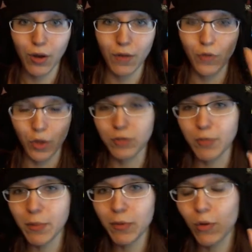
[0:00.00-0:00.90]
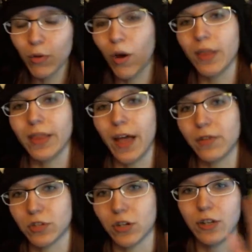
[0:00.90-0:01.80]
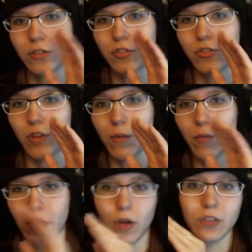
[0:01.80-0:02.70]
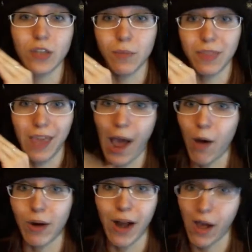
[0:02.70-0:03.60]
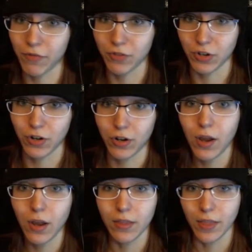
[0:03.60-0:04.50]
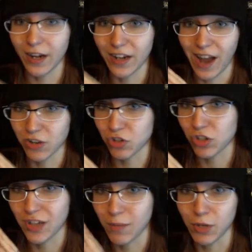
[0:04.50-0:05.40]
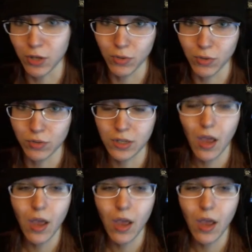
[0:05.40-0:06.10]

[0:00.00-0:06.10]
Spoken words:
For those people who are on live stream where it goes up the hour after that it actually debuts,